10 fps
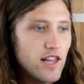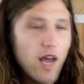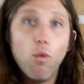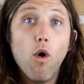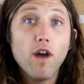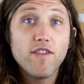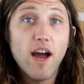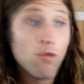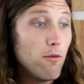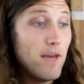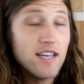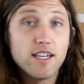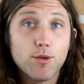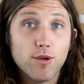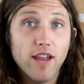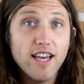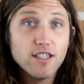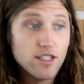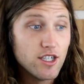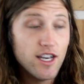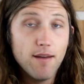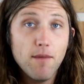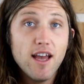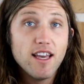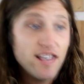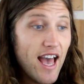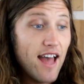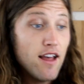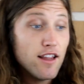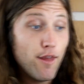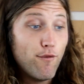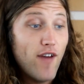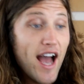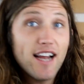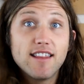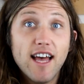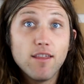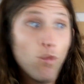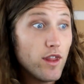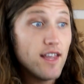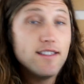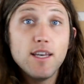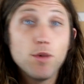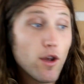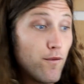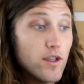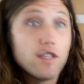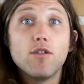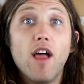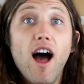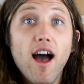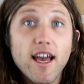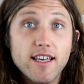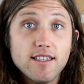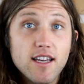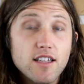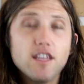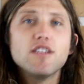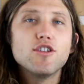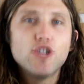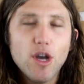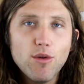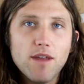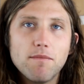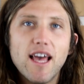they want that romantic relationship, yet the fact that what they see with their physical eyes doesn't show them